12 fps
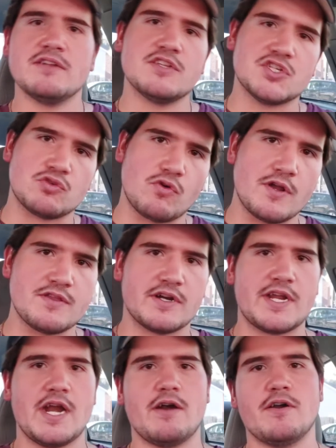Destroy their
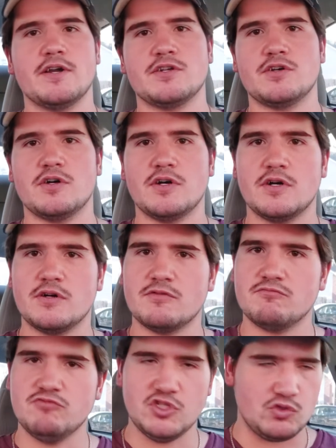character,
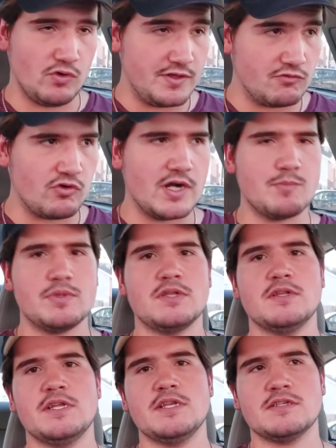destroy their
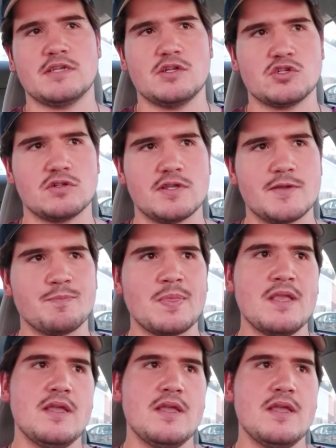credibility, essentially.